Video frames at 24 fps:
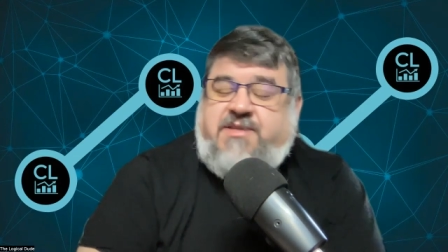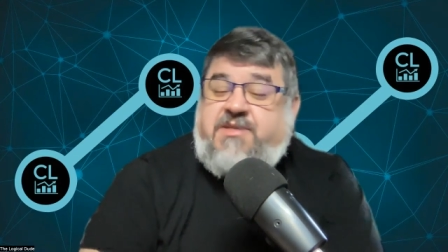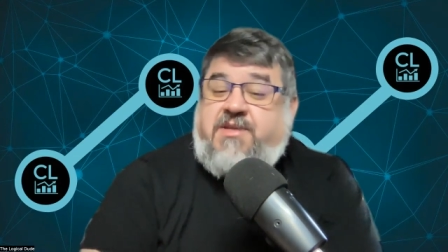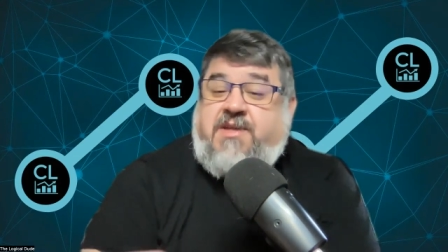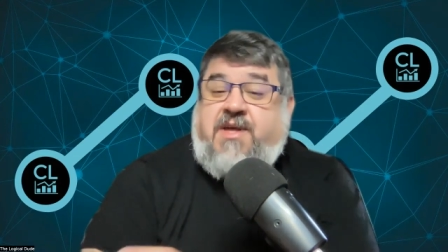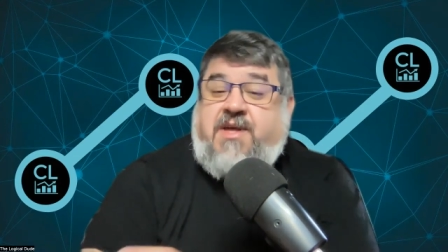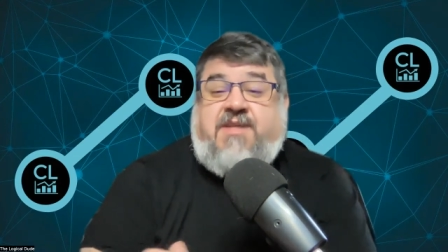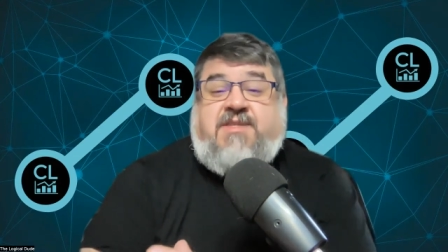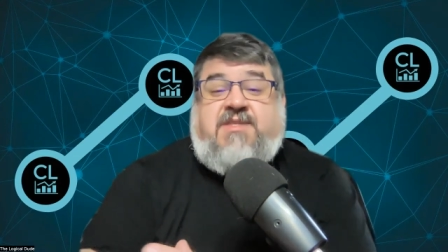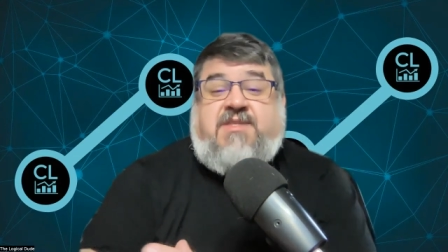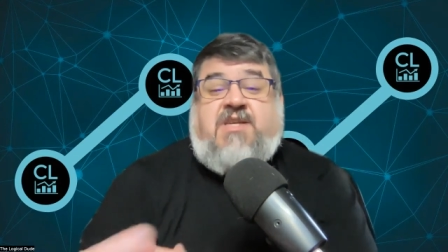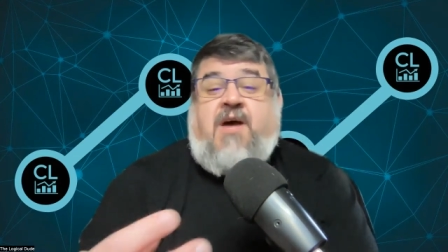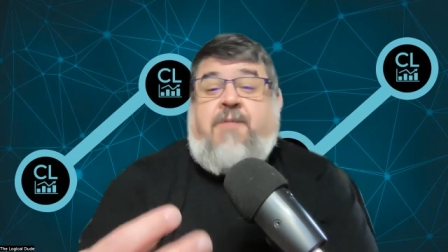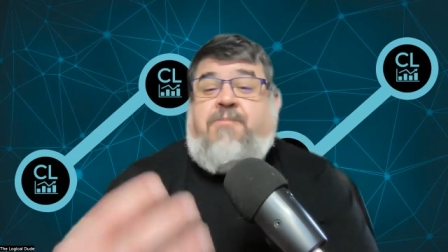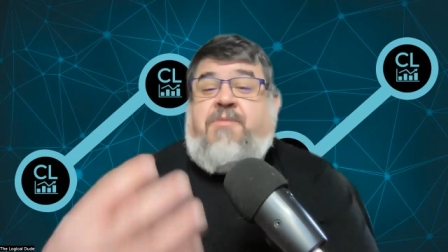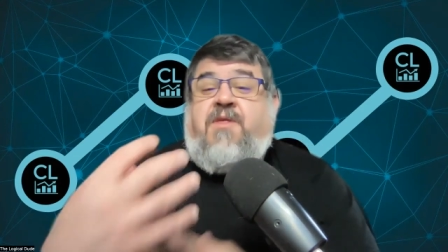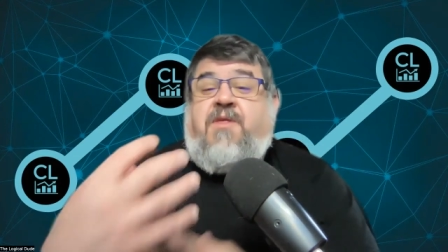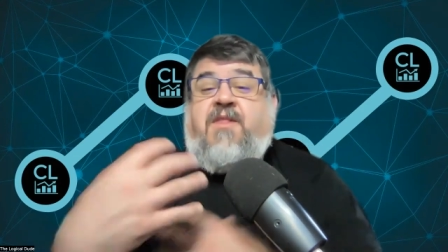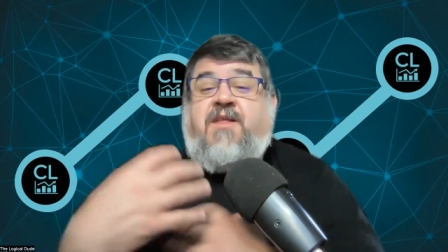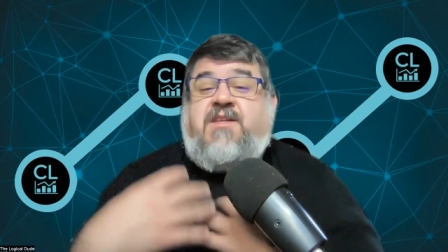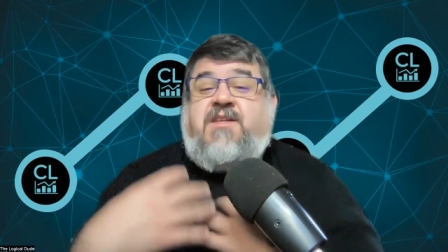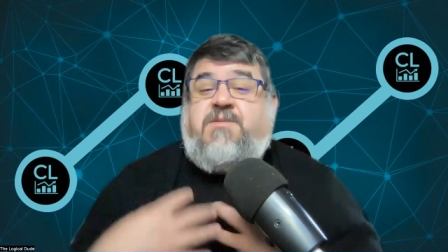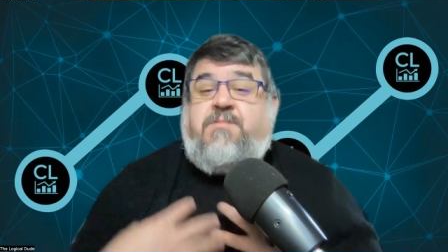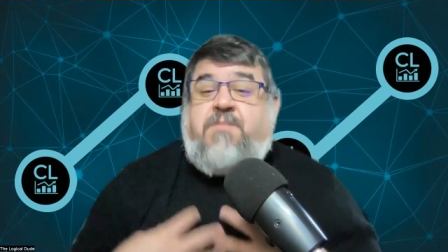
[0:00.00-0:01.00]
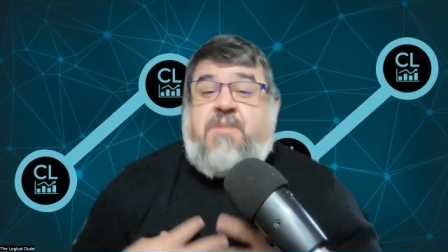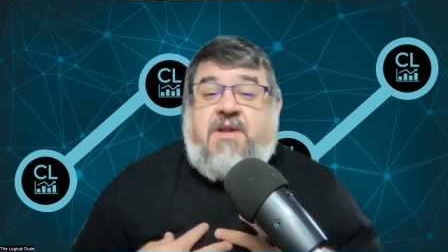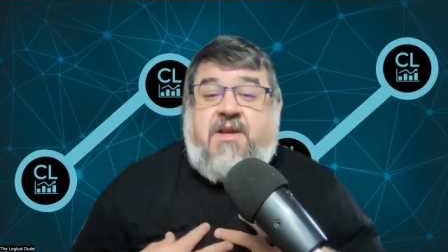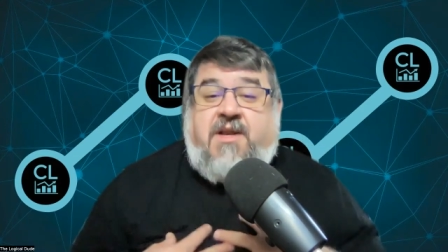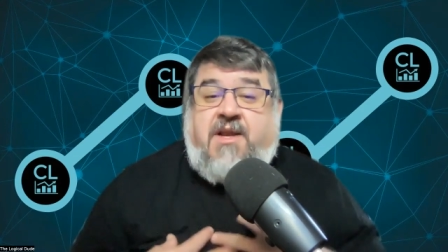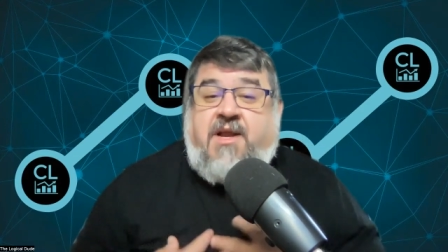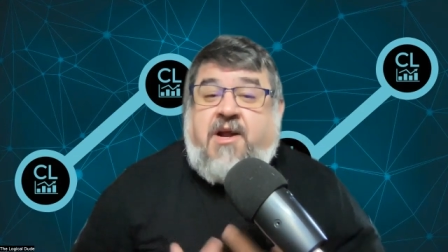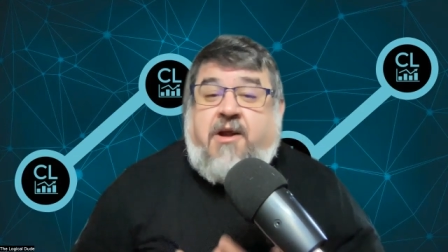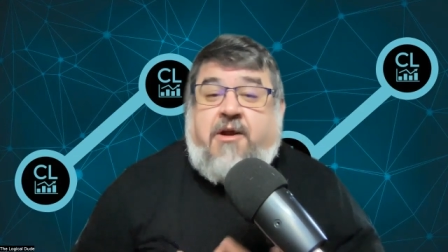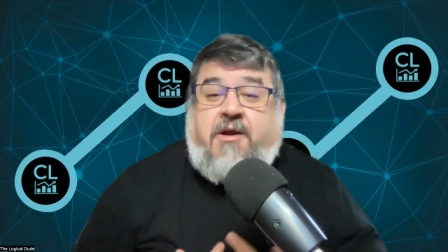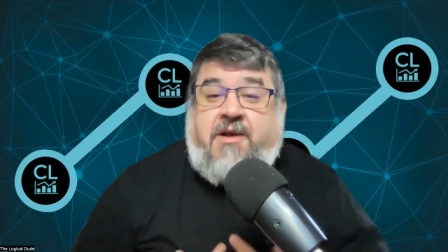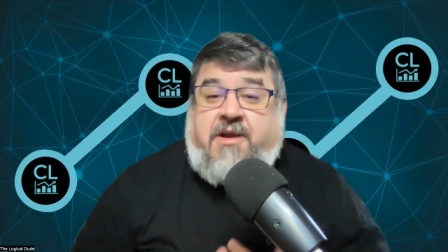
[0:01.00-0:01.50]
So that's something that's been
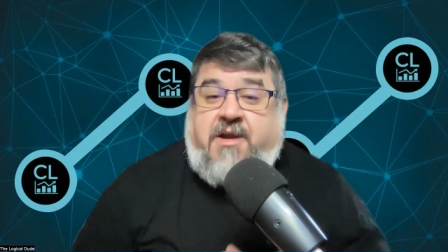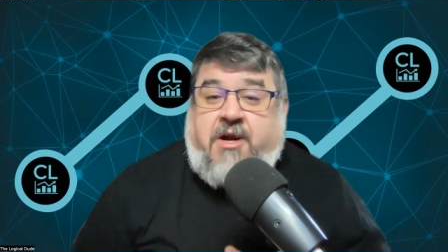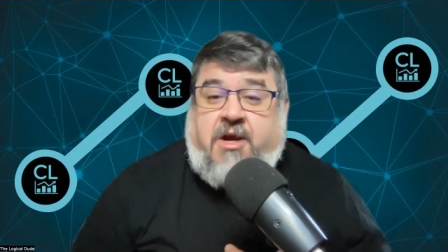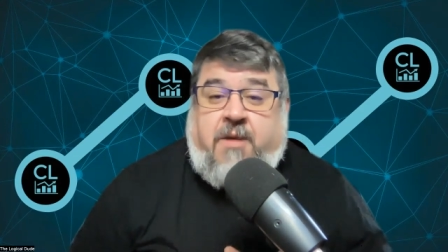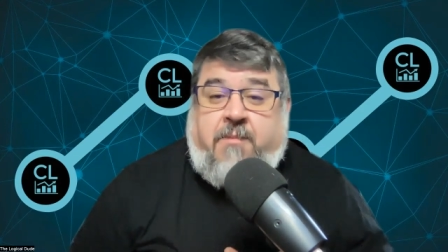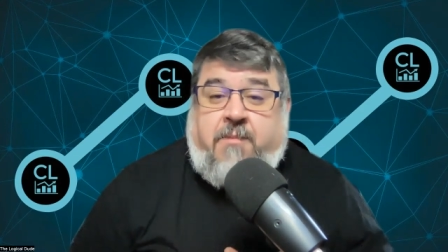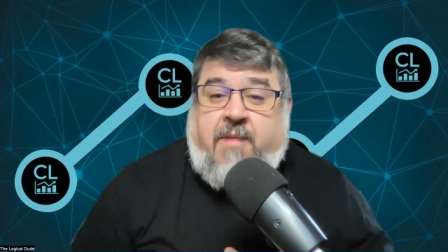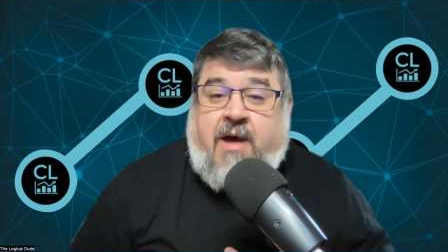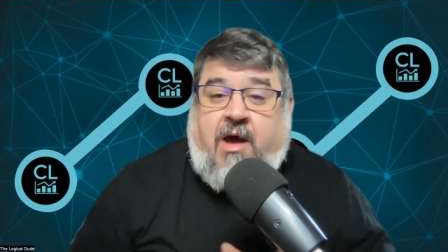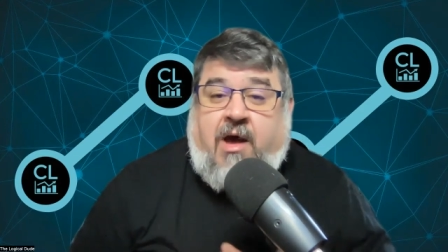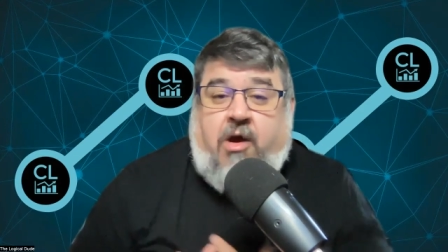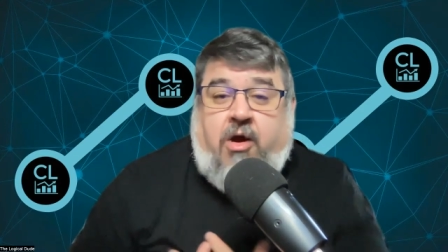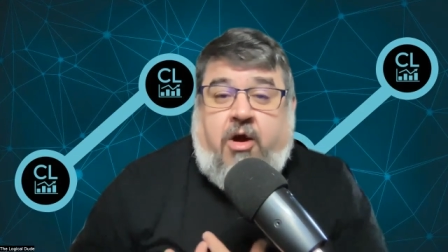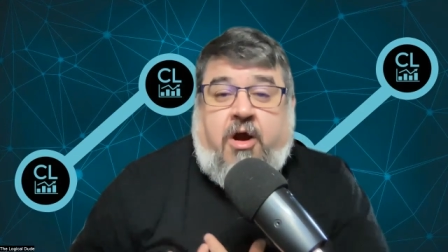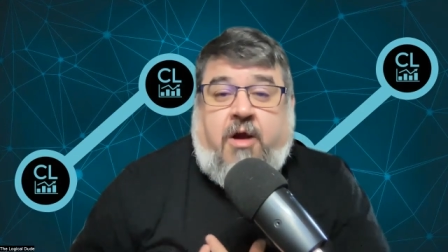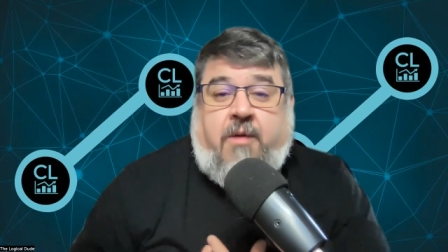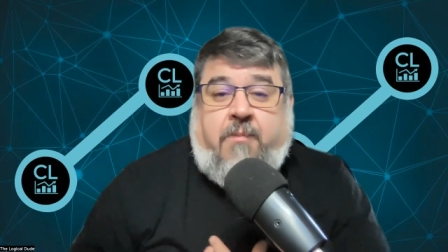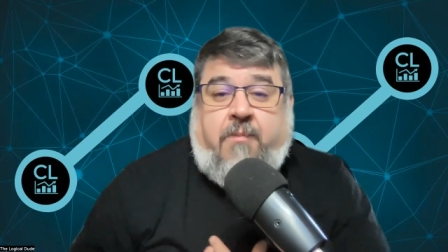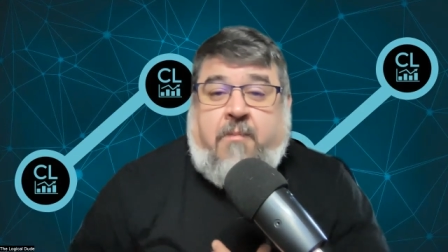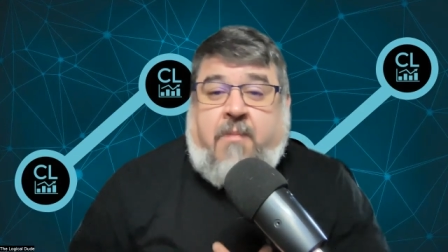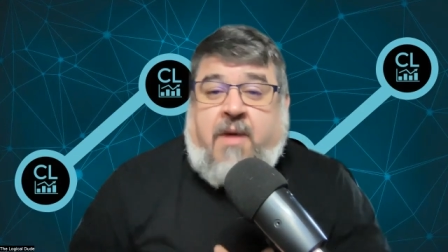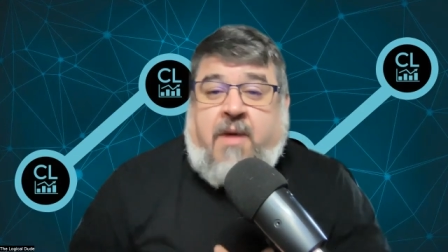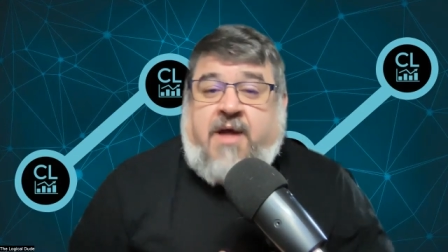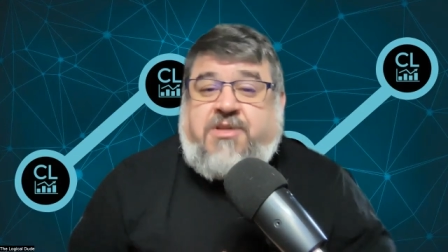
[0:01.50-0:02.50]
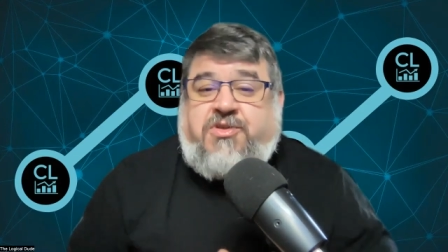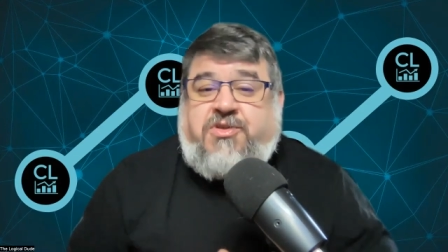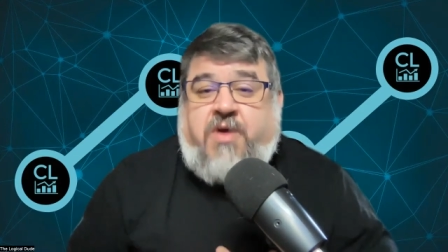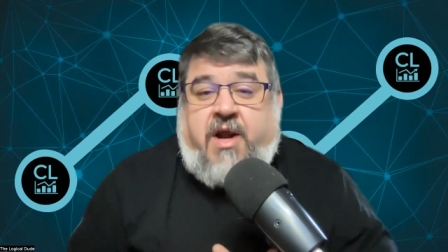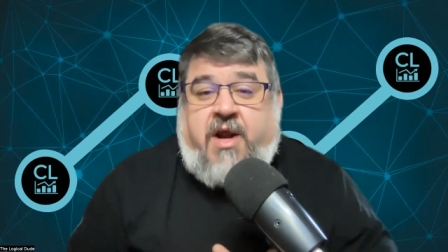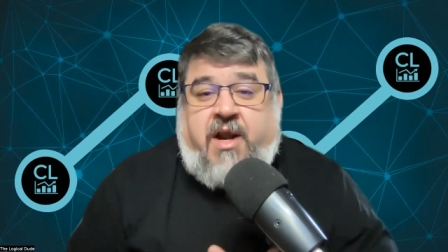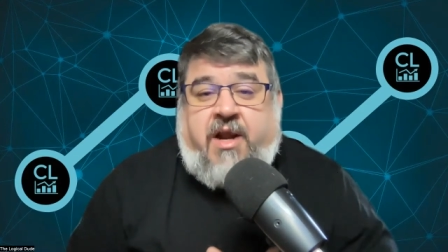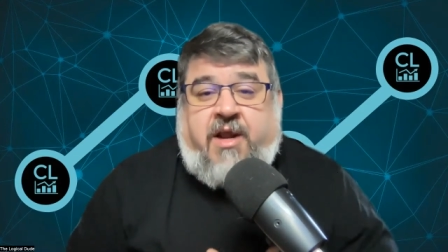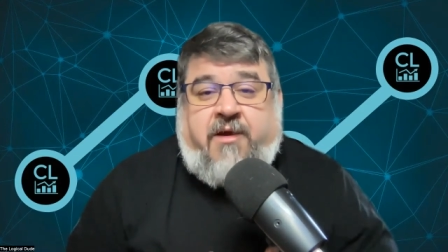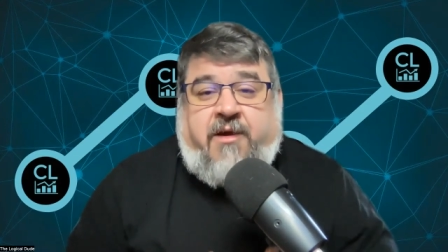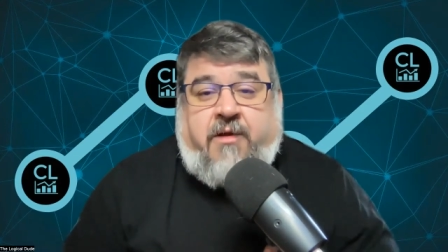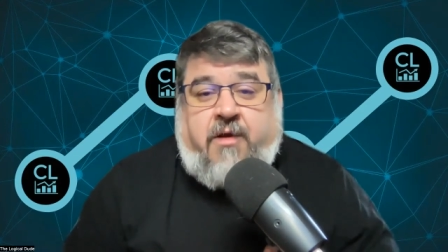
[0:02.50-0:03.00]
near and dear to my heart in my
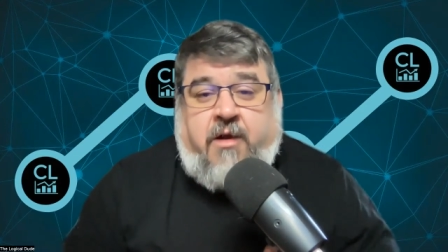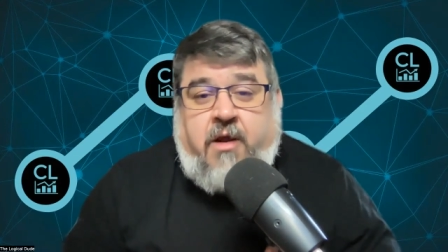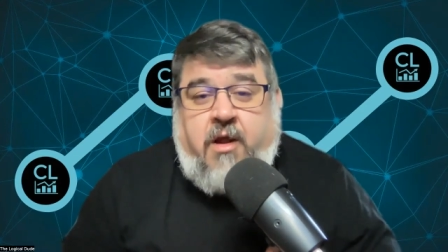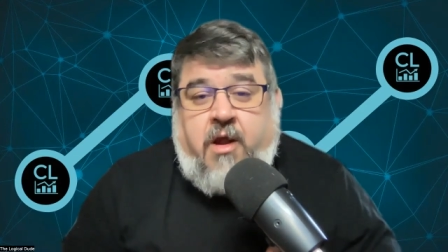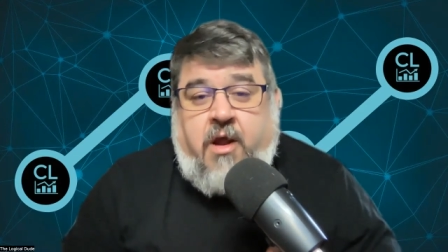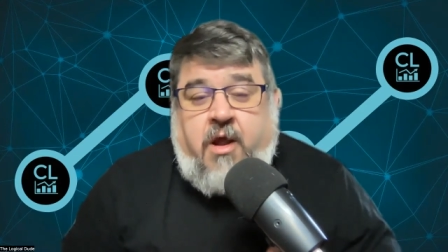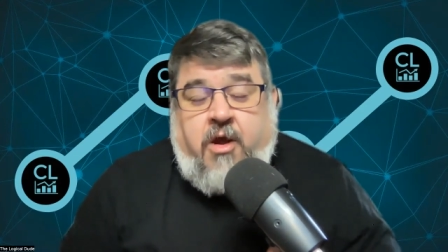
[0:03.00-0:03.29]
trading